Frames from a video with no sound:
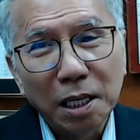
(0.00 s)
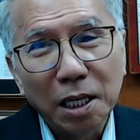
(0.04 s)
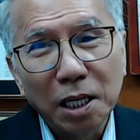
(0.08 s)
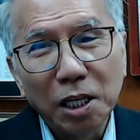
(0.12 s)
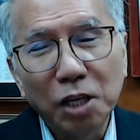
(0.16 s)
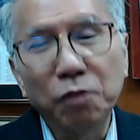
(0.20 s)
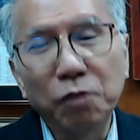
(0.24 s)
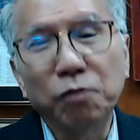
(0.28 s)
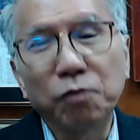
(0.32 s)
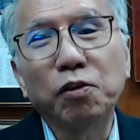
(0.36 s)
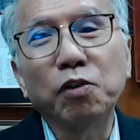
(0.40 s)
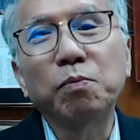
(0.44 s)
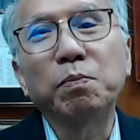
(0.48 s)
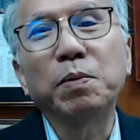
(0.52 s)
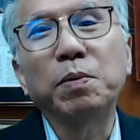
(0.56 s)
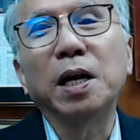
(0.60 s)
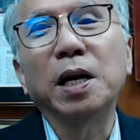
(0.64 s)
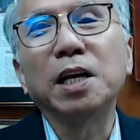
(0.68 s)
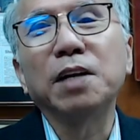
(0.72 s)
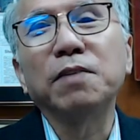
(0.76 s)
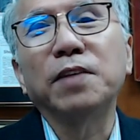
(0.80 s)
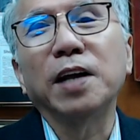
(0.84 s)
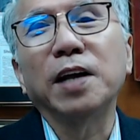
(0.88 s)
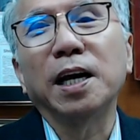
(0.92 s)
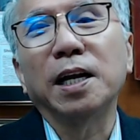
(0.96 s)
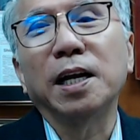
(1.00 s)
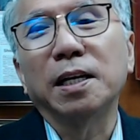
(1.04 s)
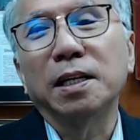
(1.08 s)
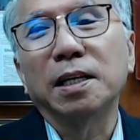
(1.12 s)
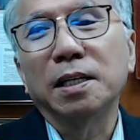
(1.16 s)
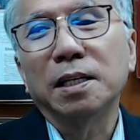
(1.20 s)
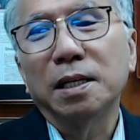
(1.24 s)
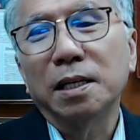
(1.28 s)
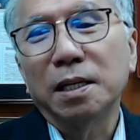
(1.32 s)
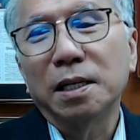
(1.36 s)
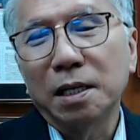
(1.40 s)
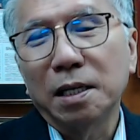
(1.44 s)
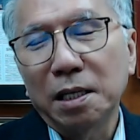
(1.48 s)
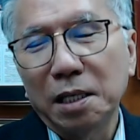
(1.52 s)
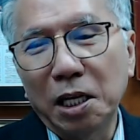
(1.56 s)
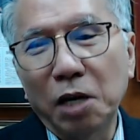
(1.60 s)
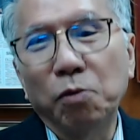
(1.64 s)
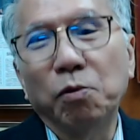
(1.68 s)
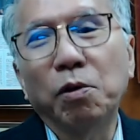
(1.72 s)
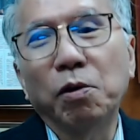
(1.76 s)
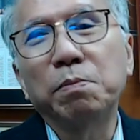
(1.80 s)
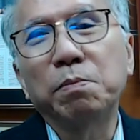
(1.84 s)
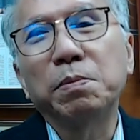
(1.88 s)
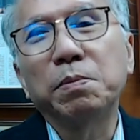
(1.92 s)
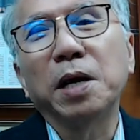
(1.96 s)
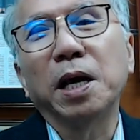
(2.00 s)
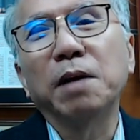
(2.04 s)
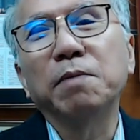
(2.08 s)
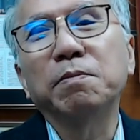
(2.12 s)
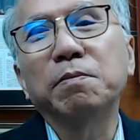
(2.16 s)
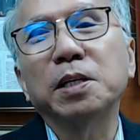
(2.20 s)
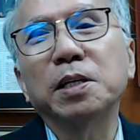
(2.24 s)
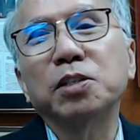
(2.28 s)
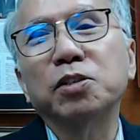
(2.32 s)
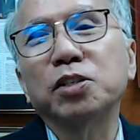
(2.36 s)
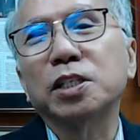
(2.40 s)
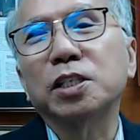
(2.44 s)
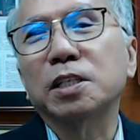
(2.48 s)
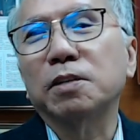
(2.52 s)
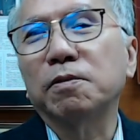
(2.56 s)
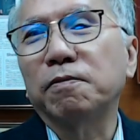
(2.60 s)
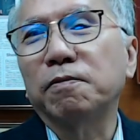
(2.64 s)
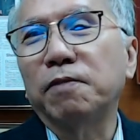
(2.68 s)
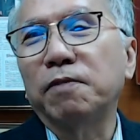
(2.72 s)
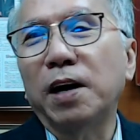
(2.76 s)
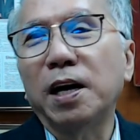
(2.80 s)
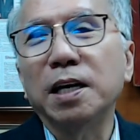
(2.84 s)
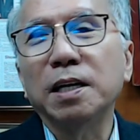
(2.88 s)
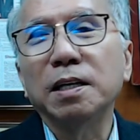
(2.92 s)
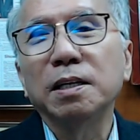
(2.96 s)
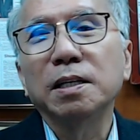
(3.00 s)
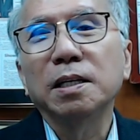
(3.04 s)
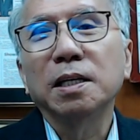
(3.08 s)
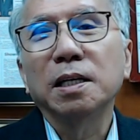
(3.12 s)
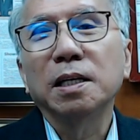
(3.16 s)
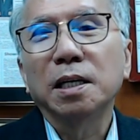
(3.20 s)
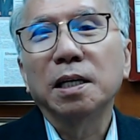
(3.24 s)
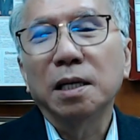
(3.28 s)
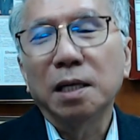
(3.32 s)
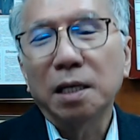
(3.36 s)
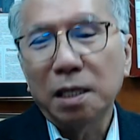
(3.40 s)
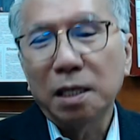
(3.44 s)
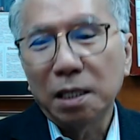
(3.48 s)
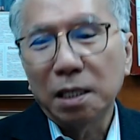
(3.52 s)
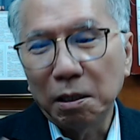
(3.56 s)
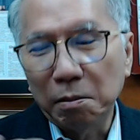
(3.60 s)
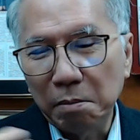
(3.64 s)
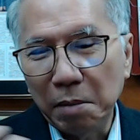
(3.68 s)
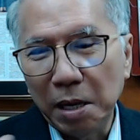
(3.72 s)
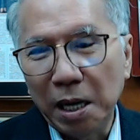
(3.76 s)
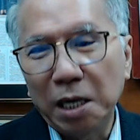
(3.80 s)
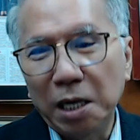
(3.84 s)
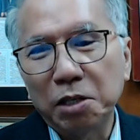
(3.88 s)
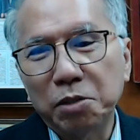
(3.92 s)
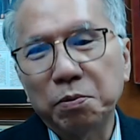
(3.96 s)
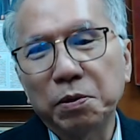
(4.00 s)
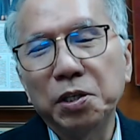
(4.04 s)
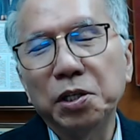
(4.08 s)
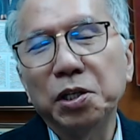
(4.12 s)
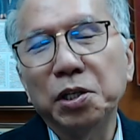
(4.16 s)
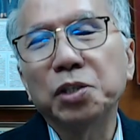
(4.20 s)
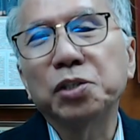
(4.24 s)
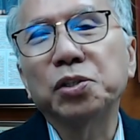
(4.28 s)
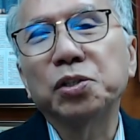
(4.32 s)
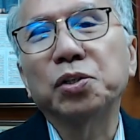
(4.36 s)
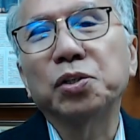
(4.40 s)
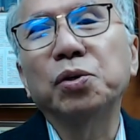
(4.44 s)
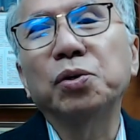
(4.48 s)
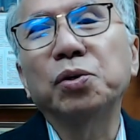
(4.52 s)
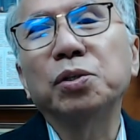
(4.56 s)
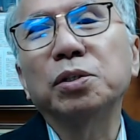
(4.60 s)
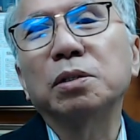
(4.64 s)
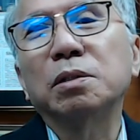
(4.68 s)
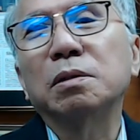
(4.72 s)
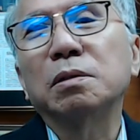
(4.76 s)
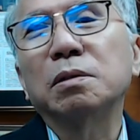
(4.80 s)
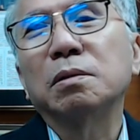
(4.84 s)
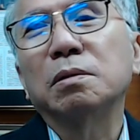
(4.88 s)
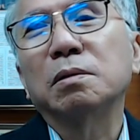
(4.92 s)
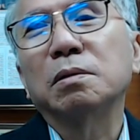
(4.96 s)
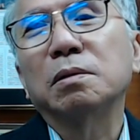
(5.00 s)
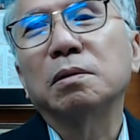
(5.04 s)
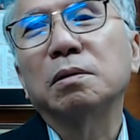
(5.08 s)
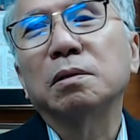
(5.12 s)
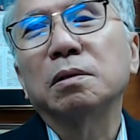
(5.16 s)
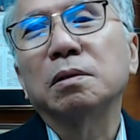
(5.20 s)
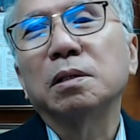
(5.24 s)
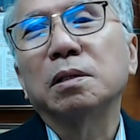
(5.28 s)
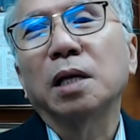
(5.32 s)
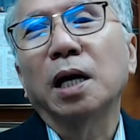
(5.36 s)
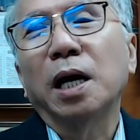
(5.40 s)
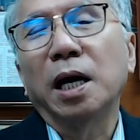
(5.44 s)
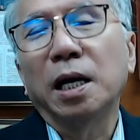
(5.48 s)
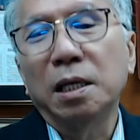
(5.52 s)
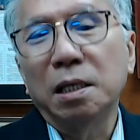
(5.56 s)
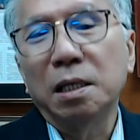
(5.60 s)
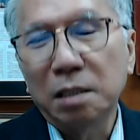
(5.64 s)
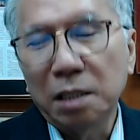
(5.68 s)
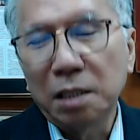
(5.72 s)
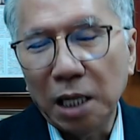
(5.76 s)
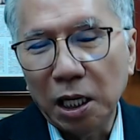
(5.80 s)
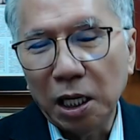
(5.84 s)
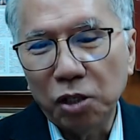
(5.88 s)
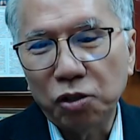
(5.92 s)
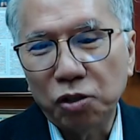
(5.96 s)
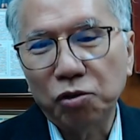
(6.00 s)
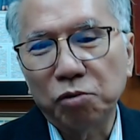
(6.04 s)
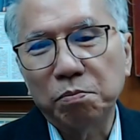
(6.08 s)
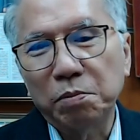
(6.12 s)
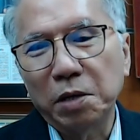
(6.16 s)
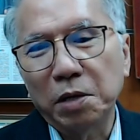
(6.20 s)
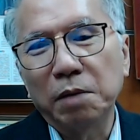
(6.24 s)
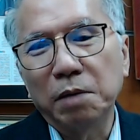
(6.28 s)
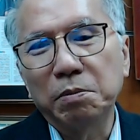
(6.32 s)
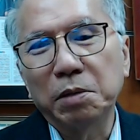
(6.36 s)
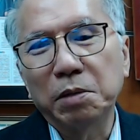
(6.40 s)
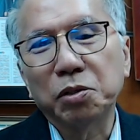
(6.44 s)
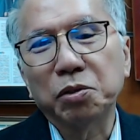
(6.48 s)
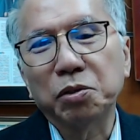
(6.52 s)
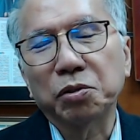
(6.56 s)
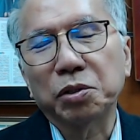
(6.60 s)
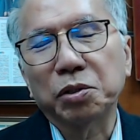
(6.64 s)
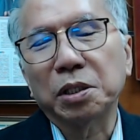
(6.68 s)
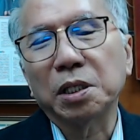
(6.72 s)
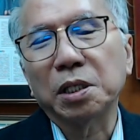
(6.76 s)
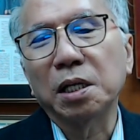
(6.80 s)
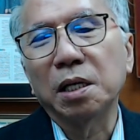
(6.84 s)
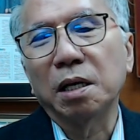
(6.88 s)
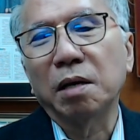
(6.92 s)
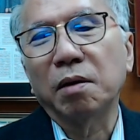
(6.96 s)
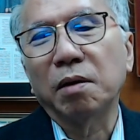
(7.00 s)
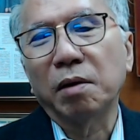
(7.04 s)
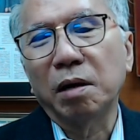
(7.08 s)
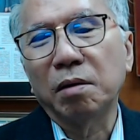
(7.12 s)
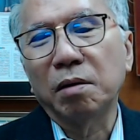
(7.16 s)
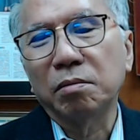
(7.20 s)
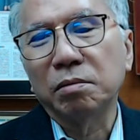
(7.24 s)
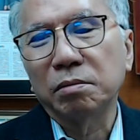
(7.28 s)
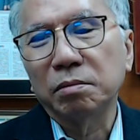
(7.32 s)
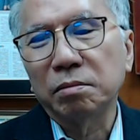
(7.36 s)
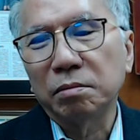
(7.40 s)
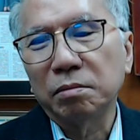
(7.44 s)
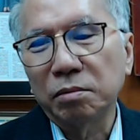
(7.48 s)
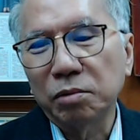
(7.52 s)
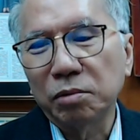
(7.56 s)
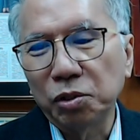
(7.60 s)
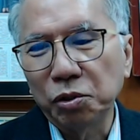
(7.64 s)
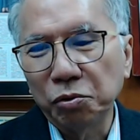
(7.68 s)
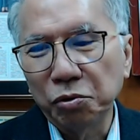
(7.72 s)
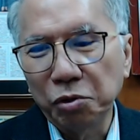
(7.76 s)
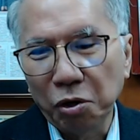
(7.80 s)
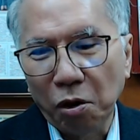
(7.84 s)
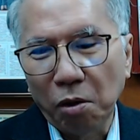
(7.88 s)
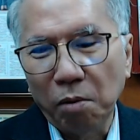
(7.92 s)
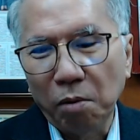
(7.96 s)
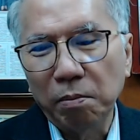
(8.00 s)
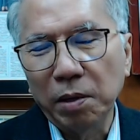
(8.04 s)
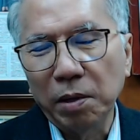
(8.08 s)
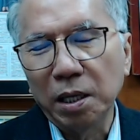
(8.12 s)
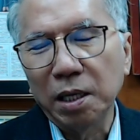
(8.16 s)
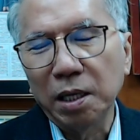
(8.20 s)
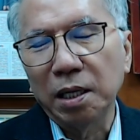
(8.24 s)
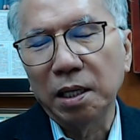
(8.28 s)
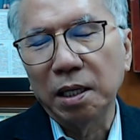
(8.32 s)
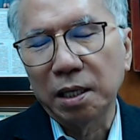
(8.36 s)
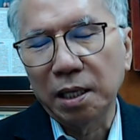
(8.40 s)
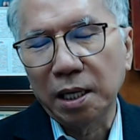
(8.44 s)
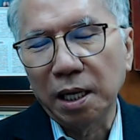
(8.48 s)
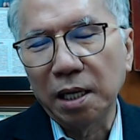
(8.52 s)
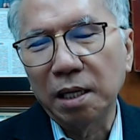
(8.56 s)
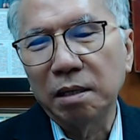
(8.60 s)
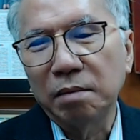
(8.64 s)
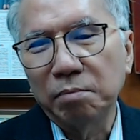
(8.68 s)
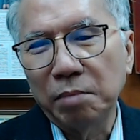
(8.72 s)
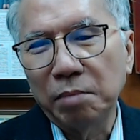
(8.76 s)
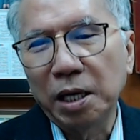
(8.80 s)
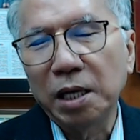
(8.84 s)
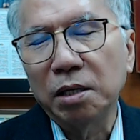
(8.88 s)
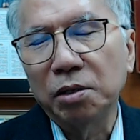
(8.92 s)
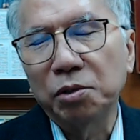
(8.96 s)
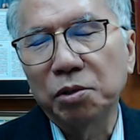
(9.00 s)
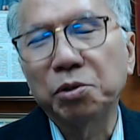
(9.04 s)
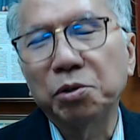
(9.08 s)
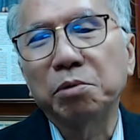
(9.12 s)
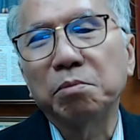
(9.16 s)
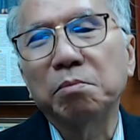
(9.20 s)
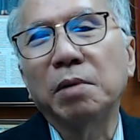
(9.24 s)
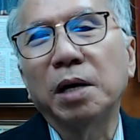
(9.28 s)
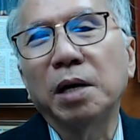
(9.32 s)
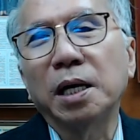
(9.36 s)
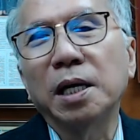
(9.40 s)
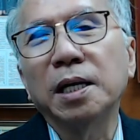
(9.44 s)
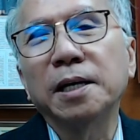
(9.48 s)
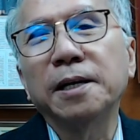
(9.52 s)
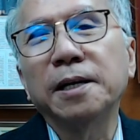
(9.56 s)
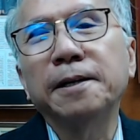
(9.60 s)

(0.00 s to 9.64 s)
If you believe that they will be able to survive, the management is good, and they should be able to turn around, you normally can make good money.